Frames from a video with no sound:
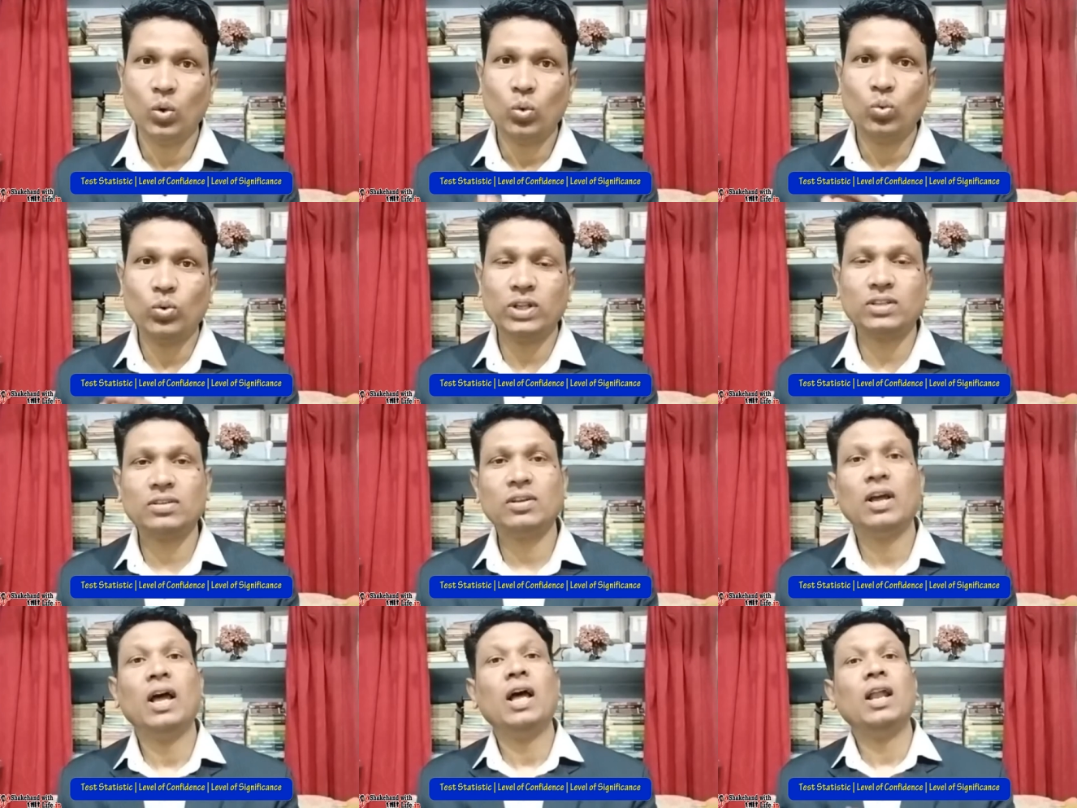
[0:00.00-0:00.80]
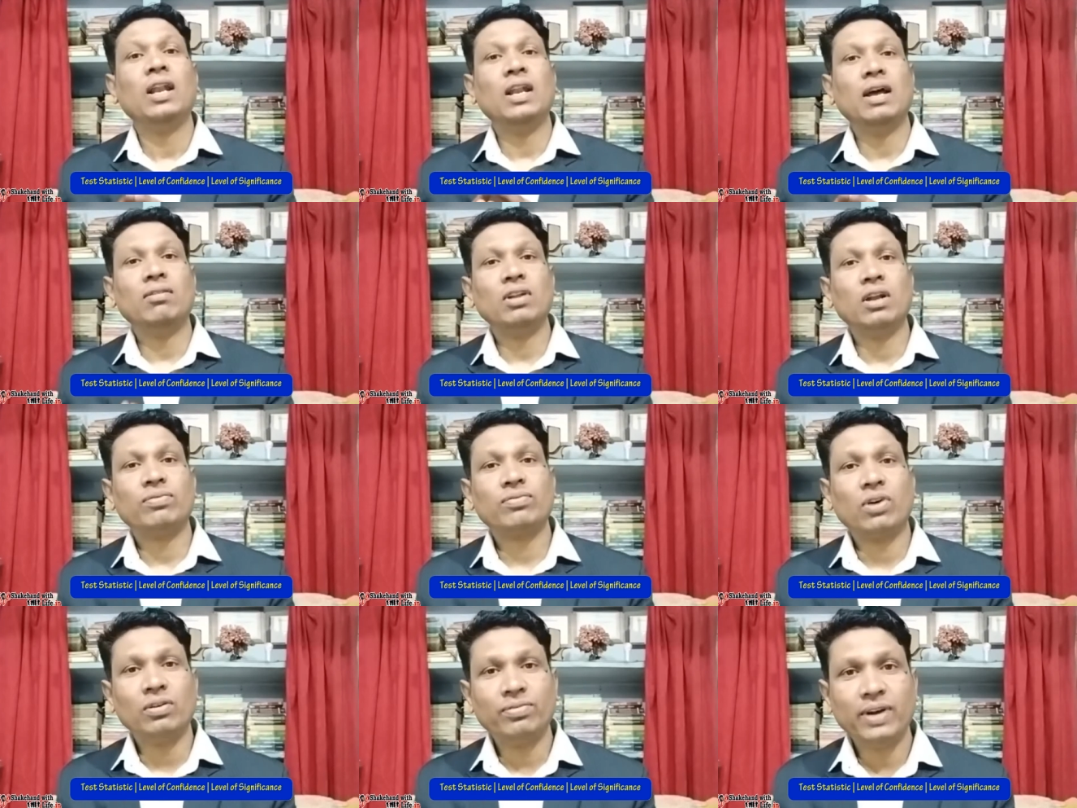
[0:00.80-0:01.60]
with level
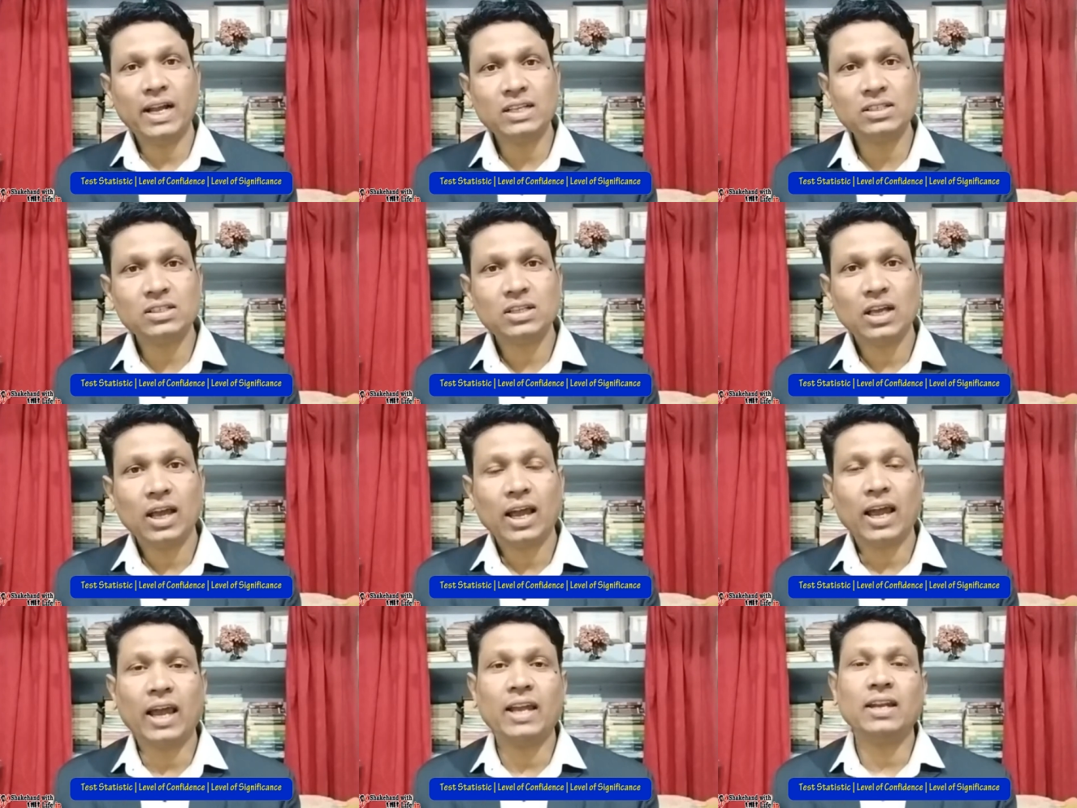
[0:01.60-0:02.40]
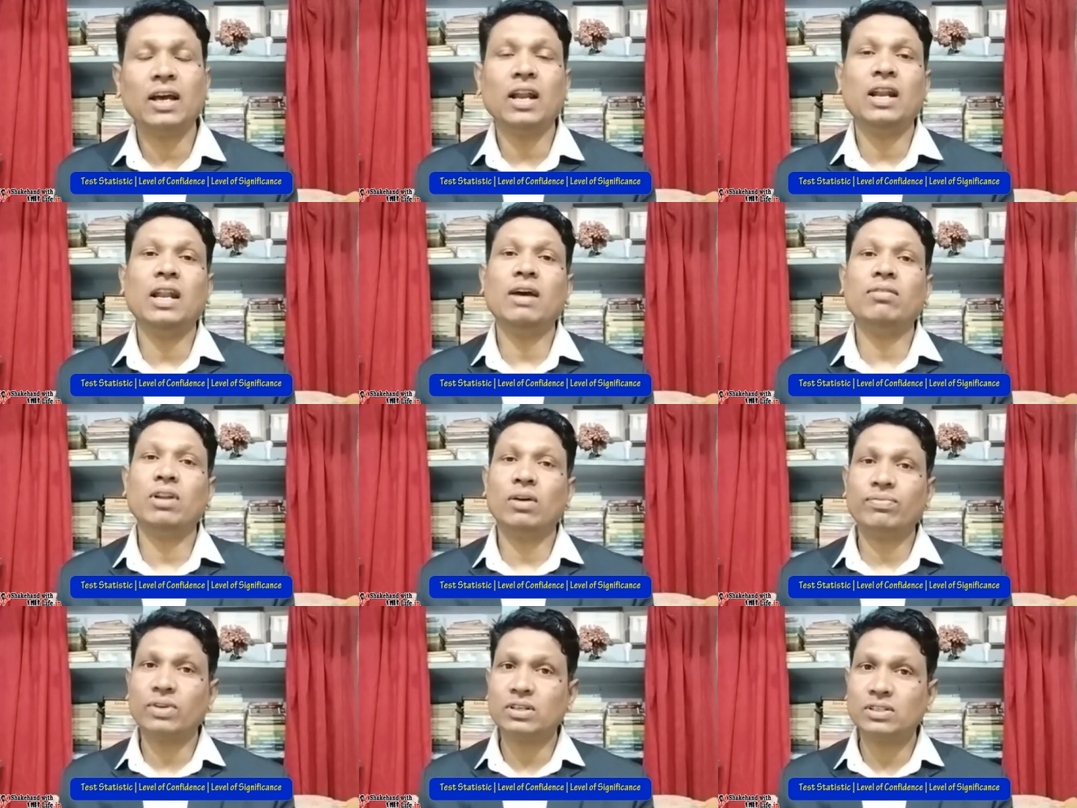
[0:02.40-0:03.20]
of confidence and level
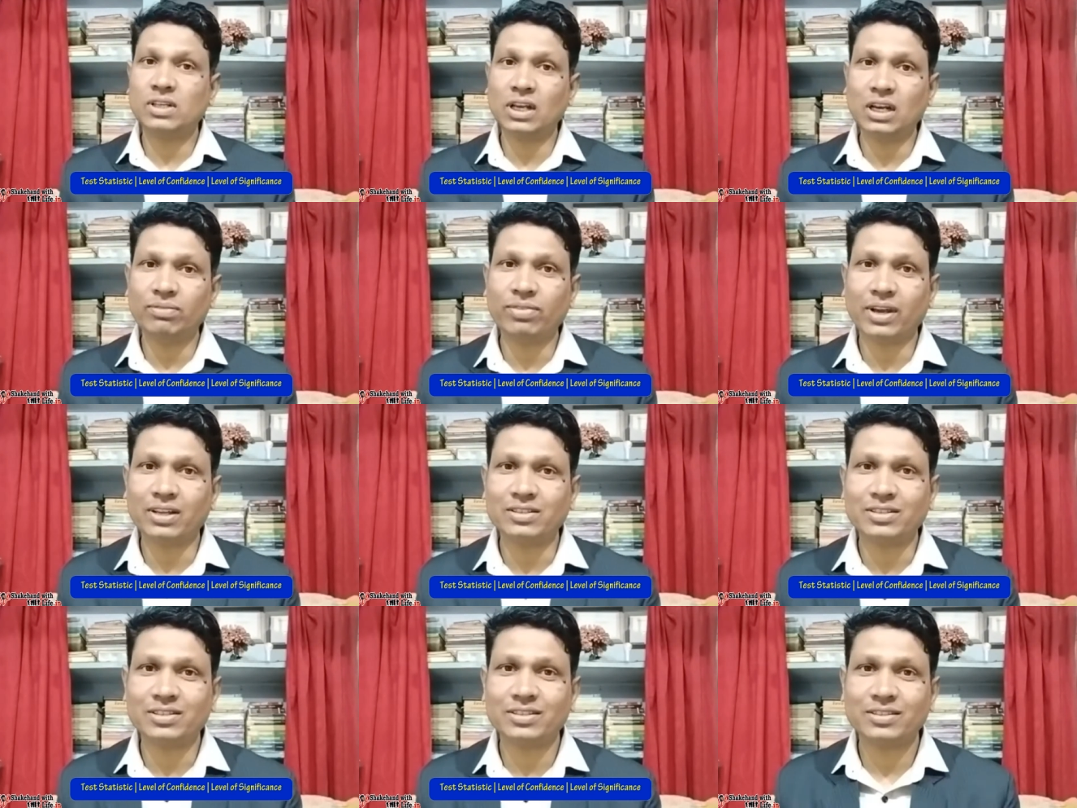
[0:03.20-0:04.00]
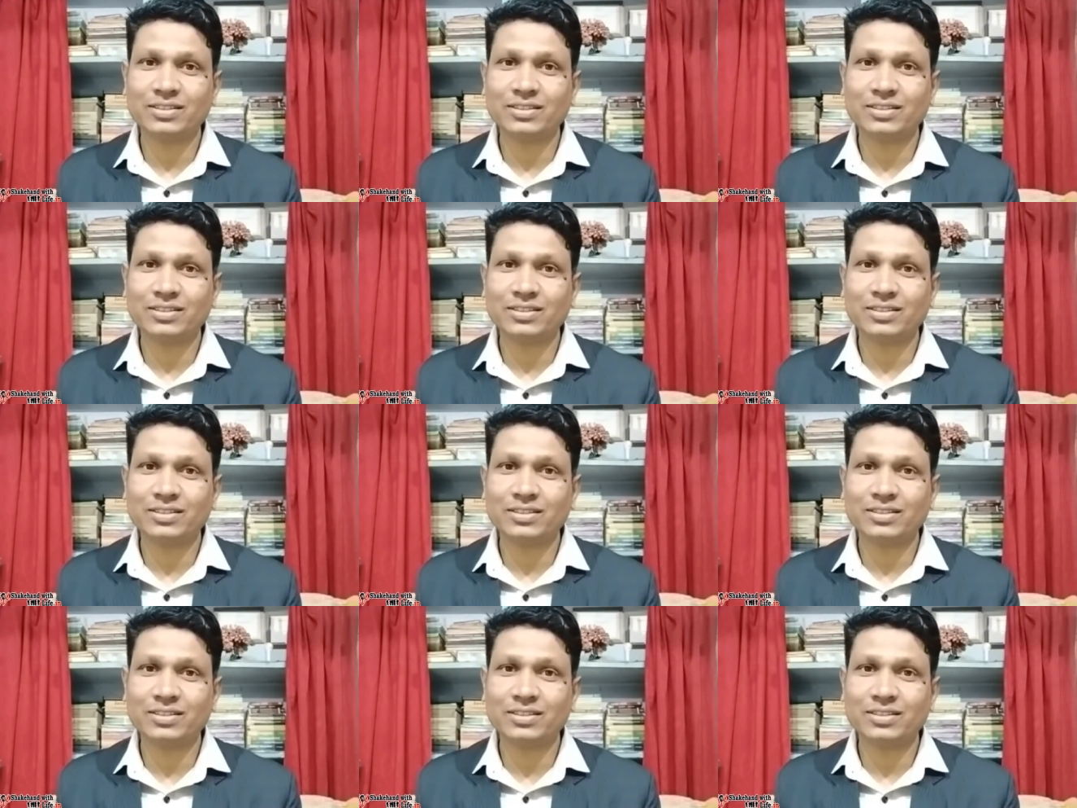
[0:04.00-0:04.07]
of significance.